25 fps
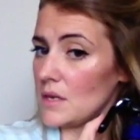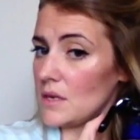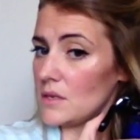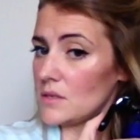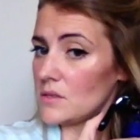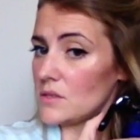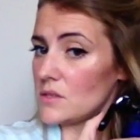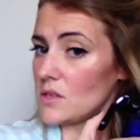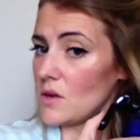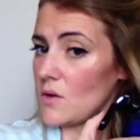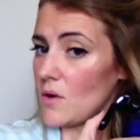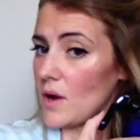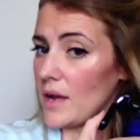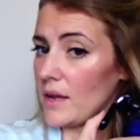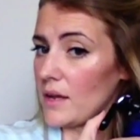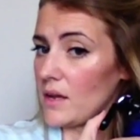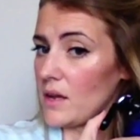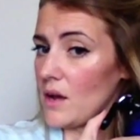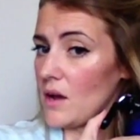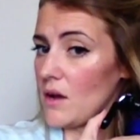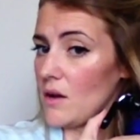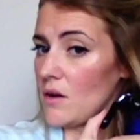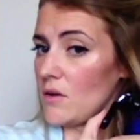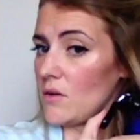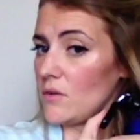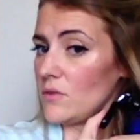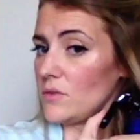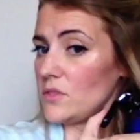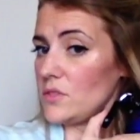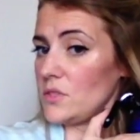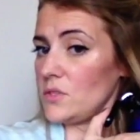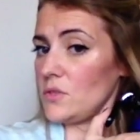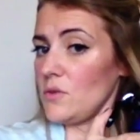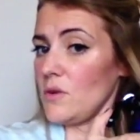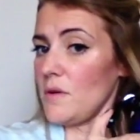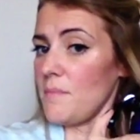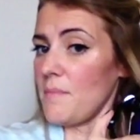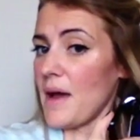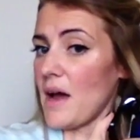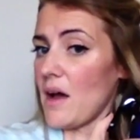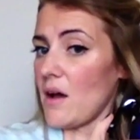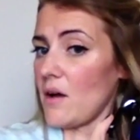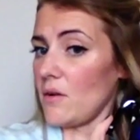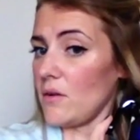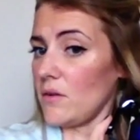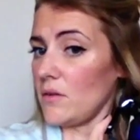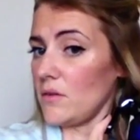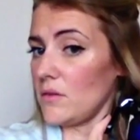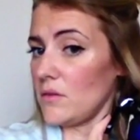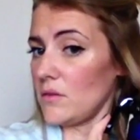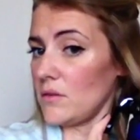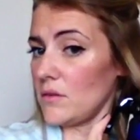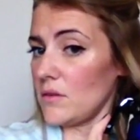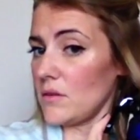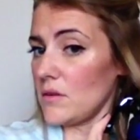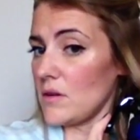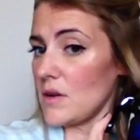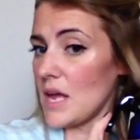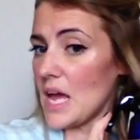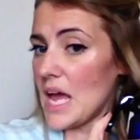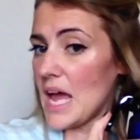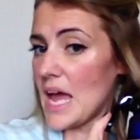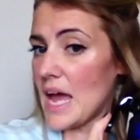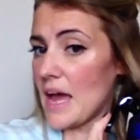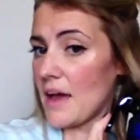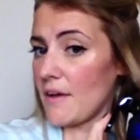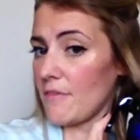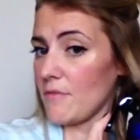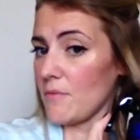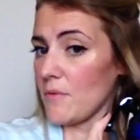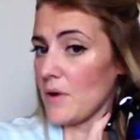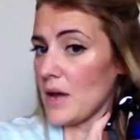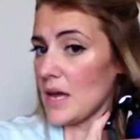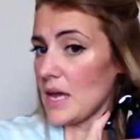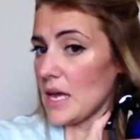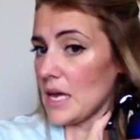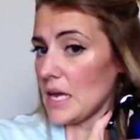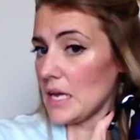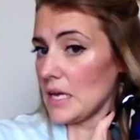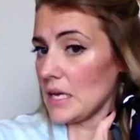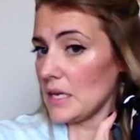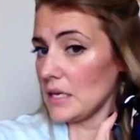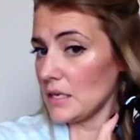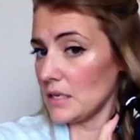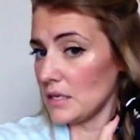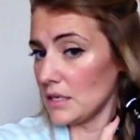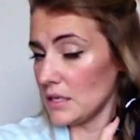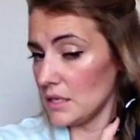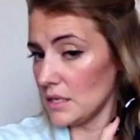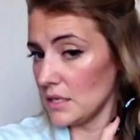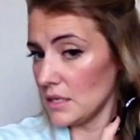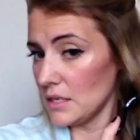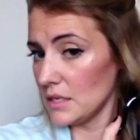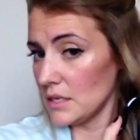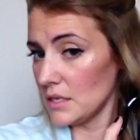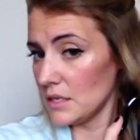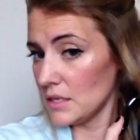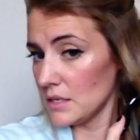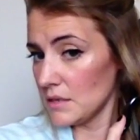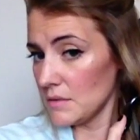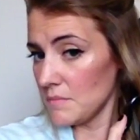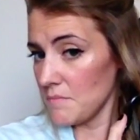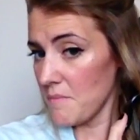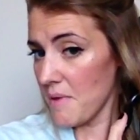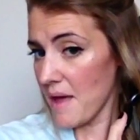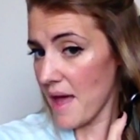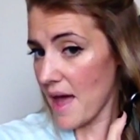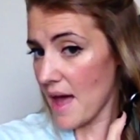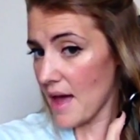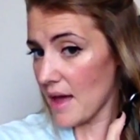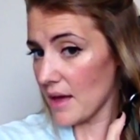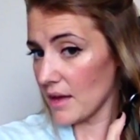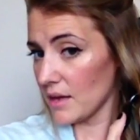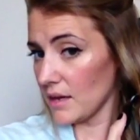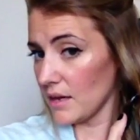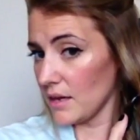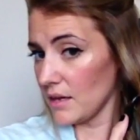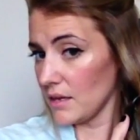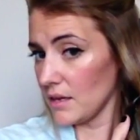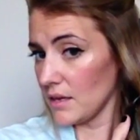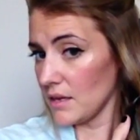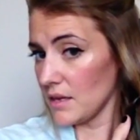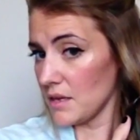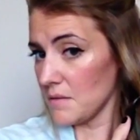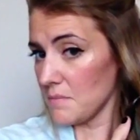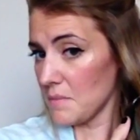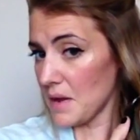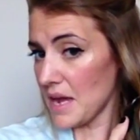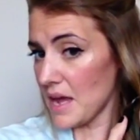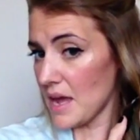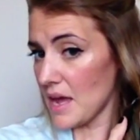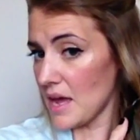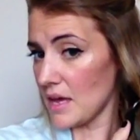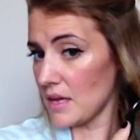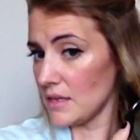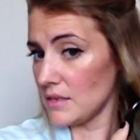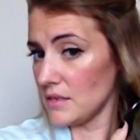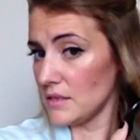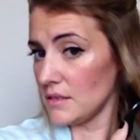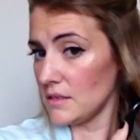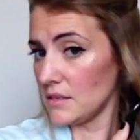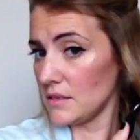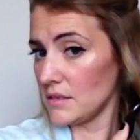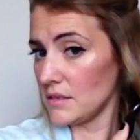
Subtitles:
So I go to about halfway back in my head.